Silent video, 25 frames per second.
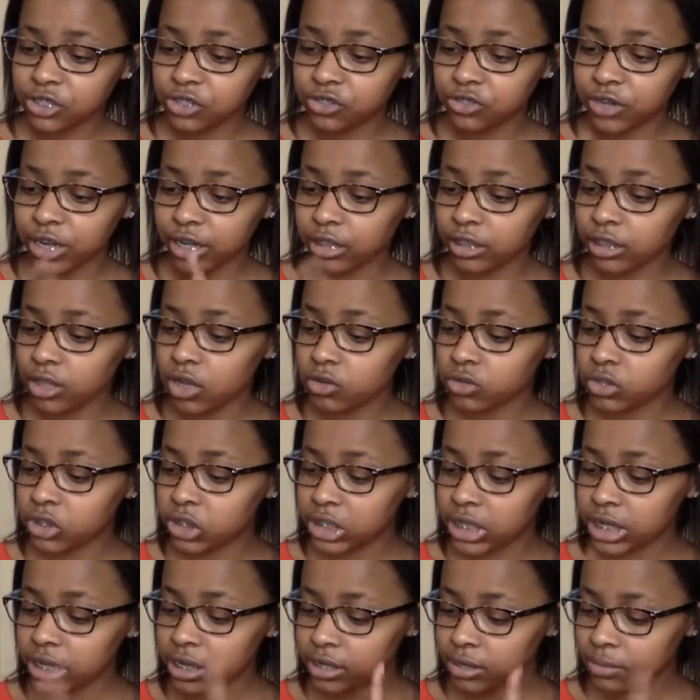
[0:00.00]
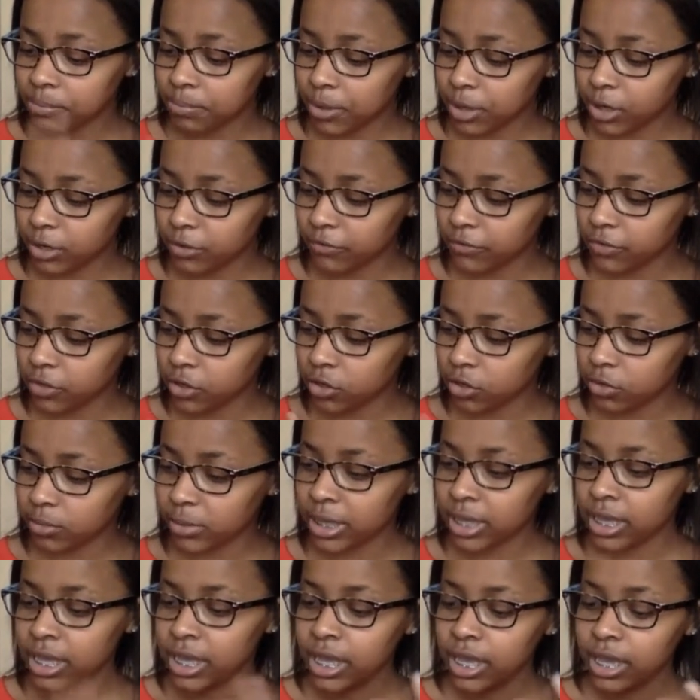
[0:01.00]
Struck Lotion, Perfume,
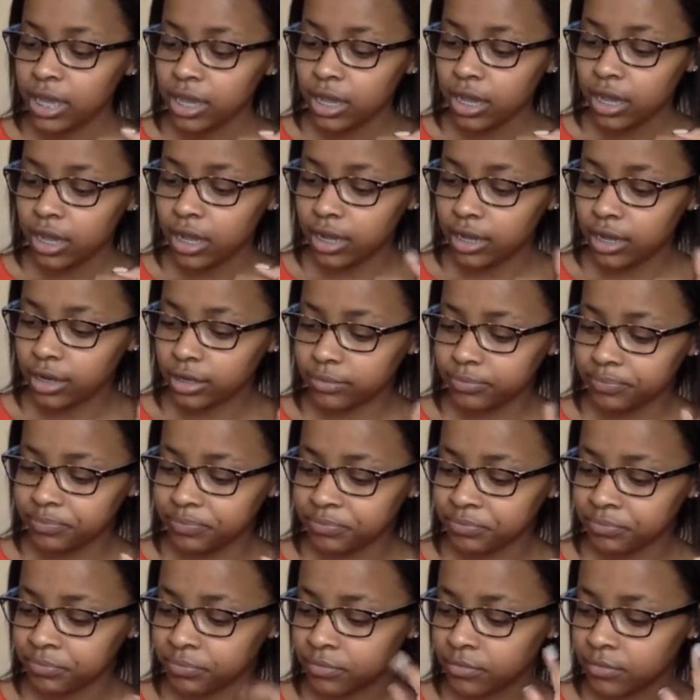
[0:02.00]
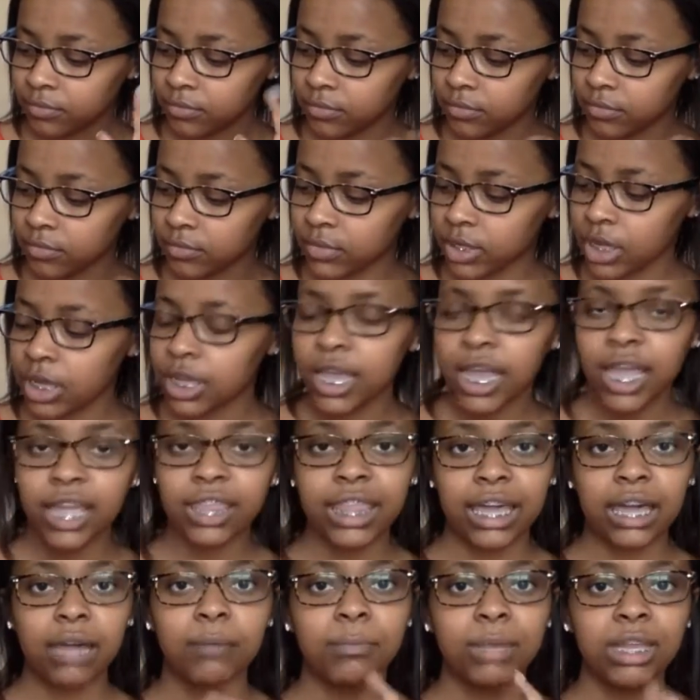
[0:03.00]
um, and
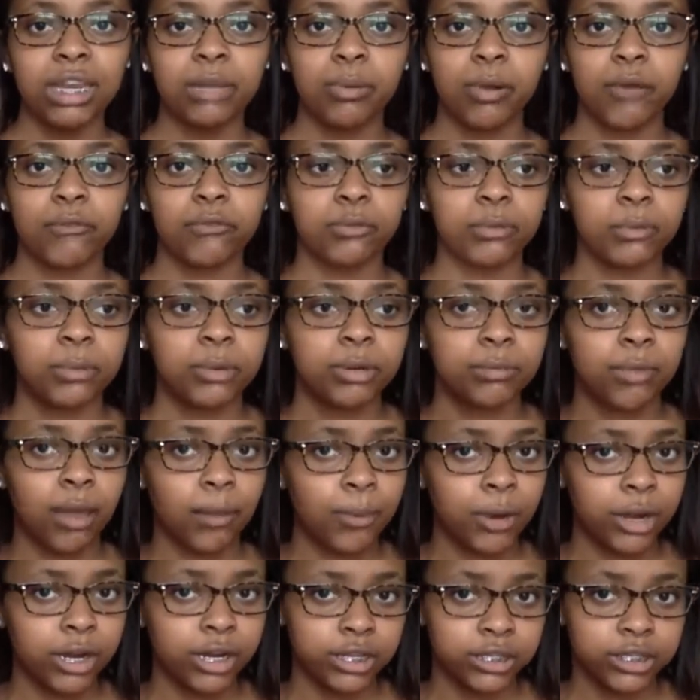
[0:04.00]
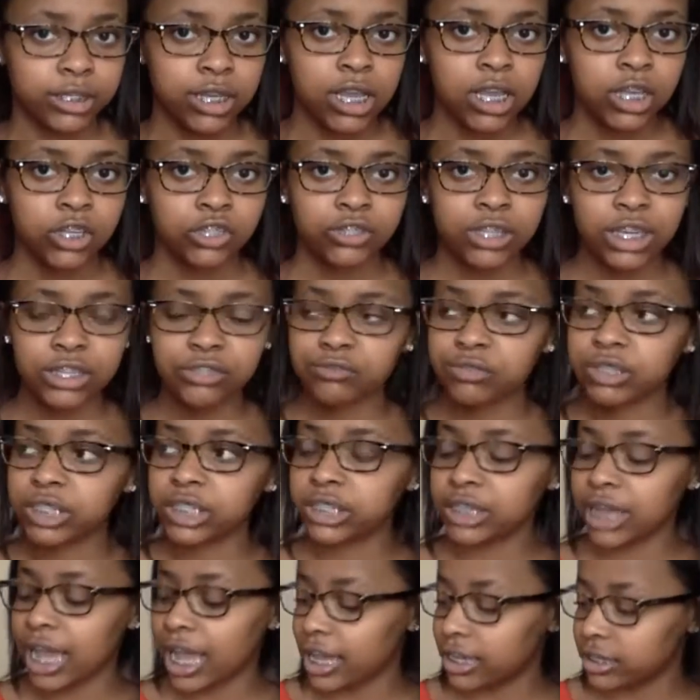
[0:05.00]
like a mini perfume to put in my purse. So that's really
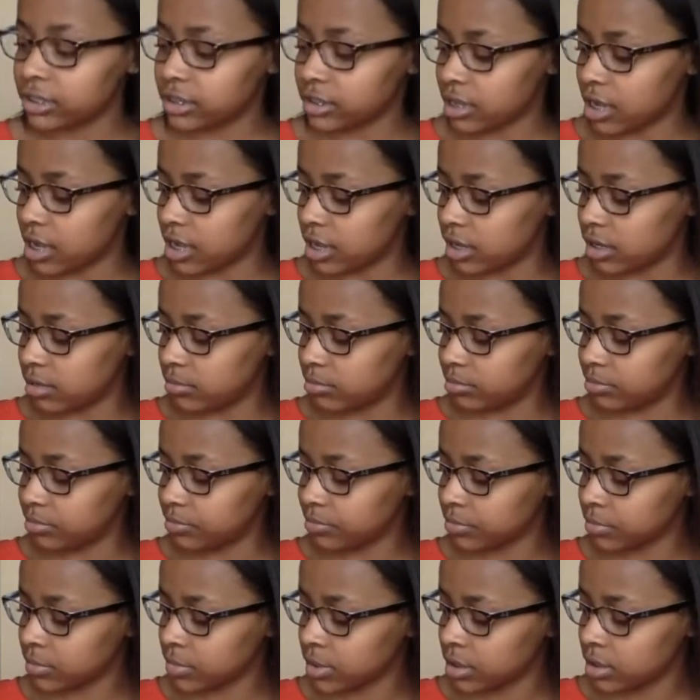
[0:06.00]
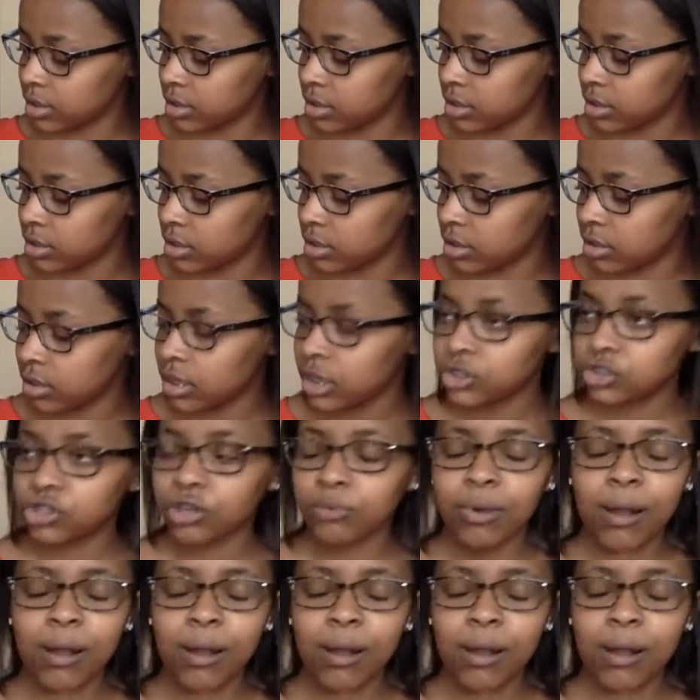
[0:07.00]
nice. Um, so I'm